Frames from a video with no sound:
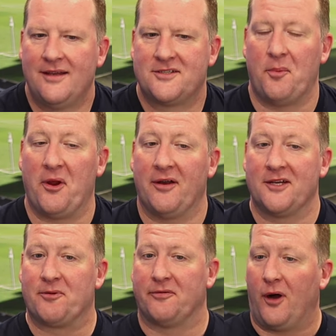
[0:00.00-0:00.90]
To be
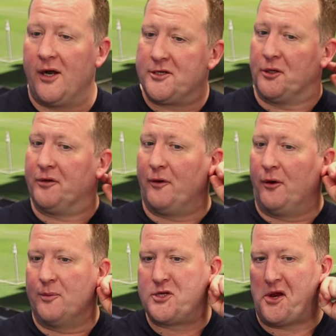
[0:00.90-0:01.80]
honest, before I joined the
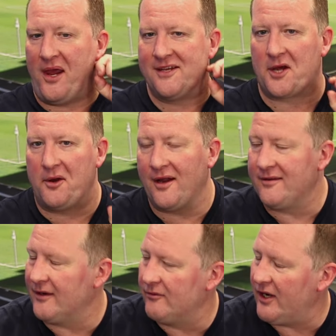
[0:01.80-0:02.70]
forum 2 years ago, I don't
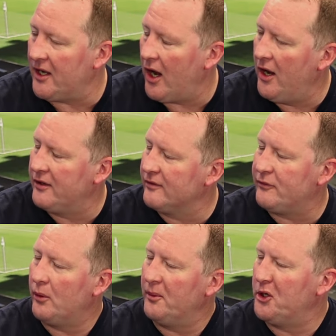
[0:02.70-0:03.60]
think I really heard of the
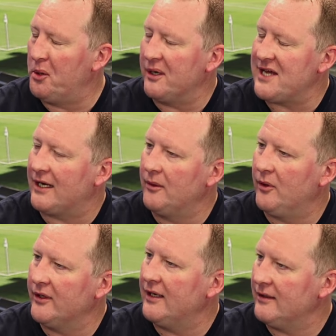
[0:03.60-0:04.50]
forum and knew
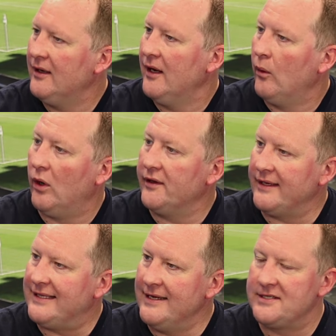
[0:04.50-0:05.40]
they did.